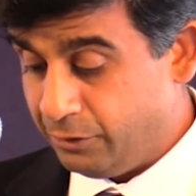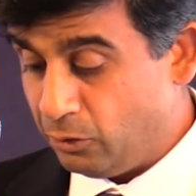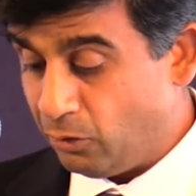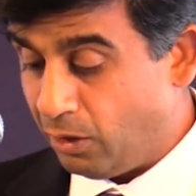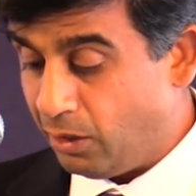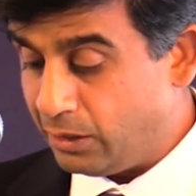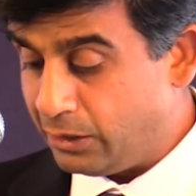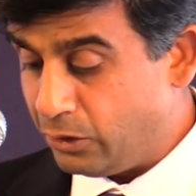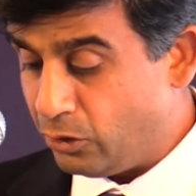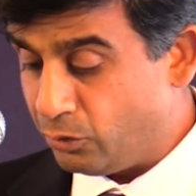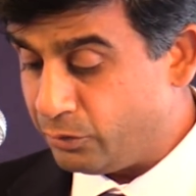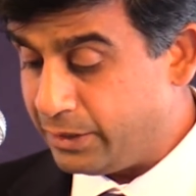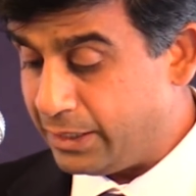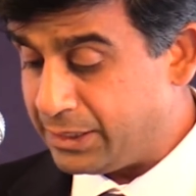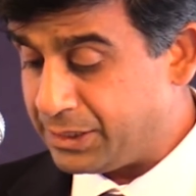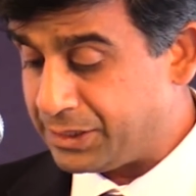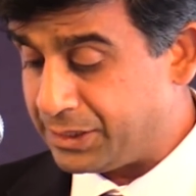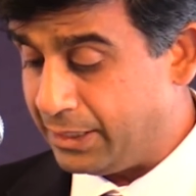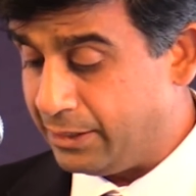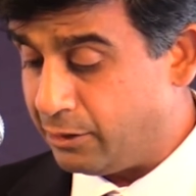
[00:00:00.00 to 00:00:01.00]
We all know
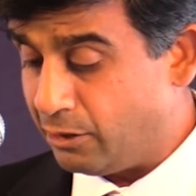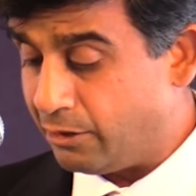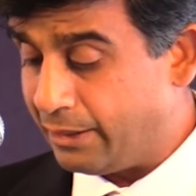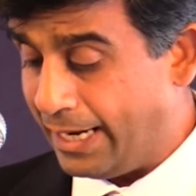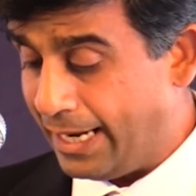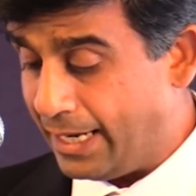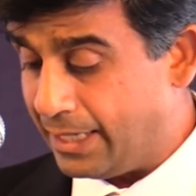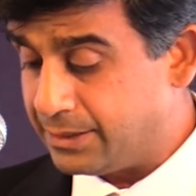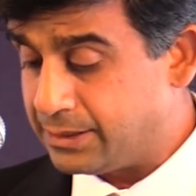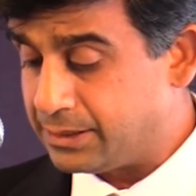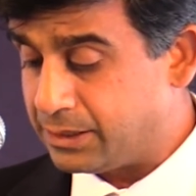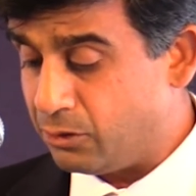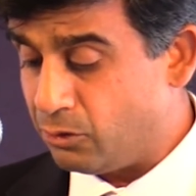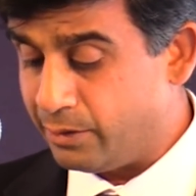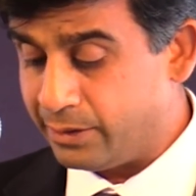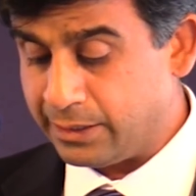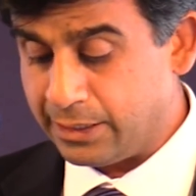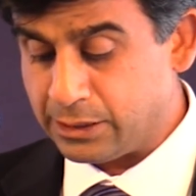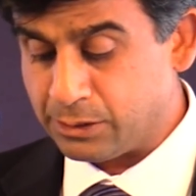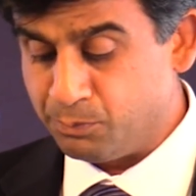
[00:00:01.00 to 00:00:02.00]
this in our heads,
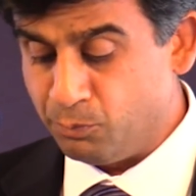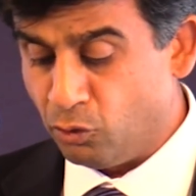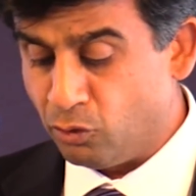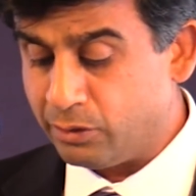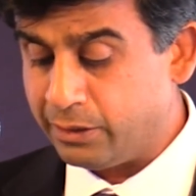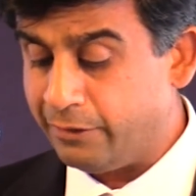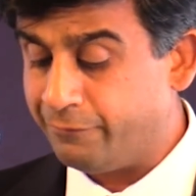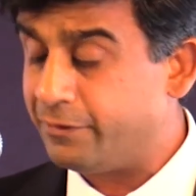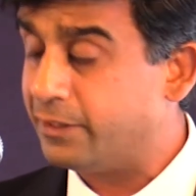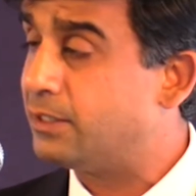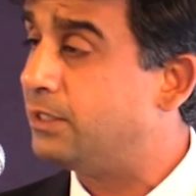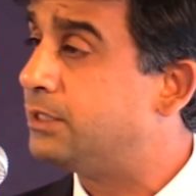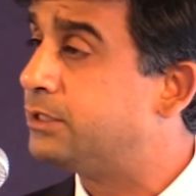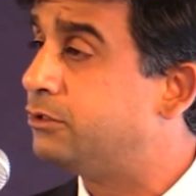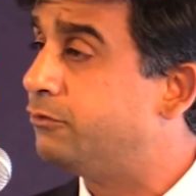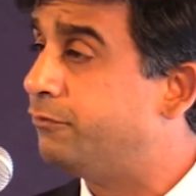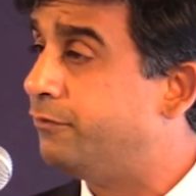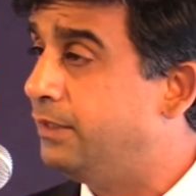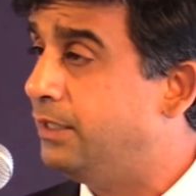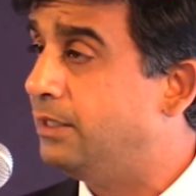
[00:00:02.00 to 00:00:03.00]
though it is more
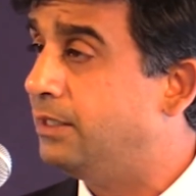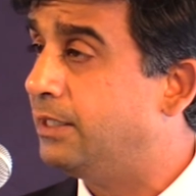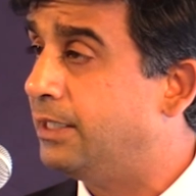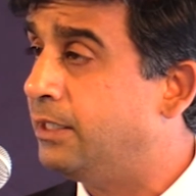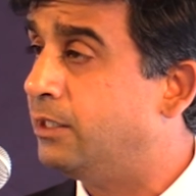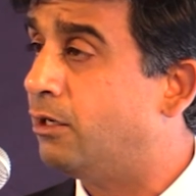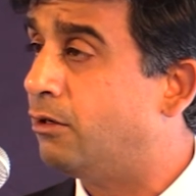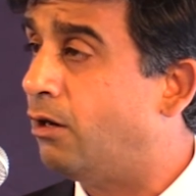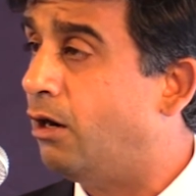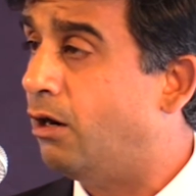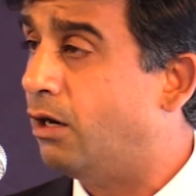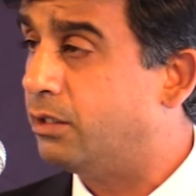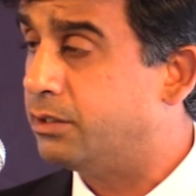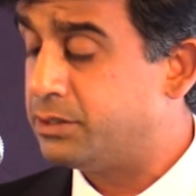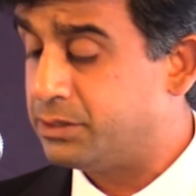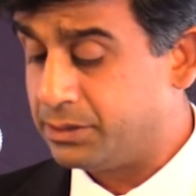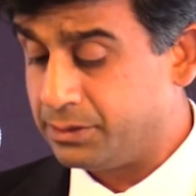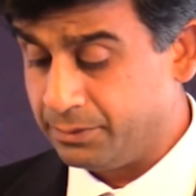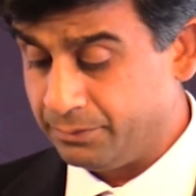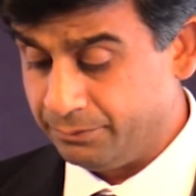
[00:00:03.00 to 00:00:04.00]
difficult to feel in our
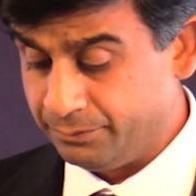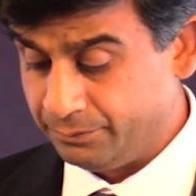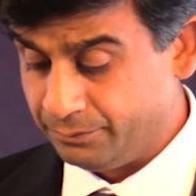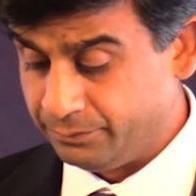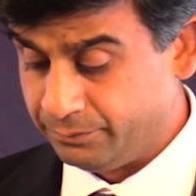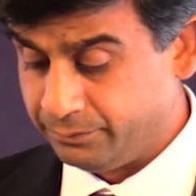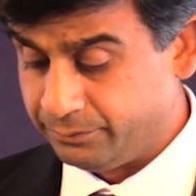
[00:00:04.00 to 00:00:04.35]
hearts.